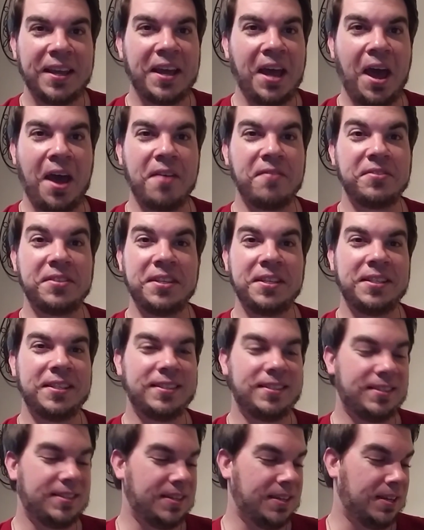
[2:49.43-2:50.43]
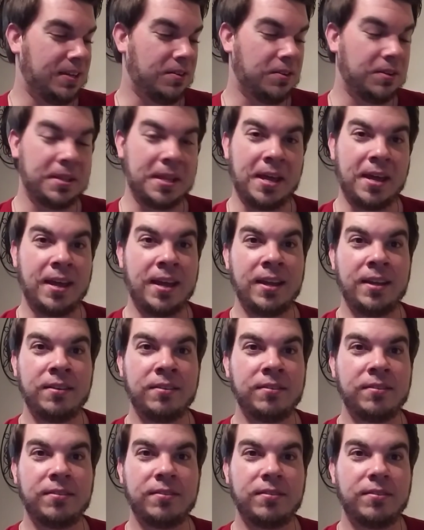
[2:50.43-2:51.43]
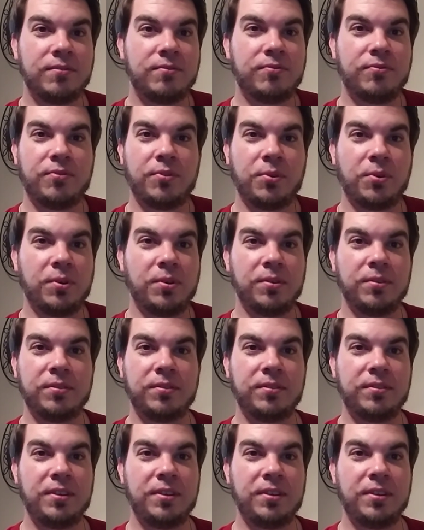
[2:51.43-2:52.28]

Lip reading: I've seen this thing online for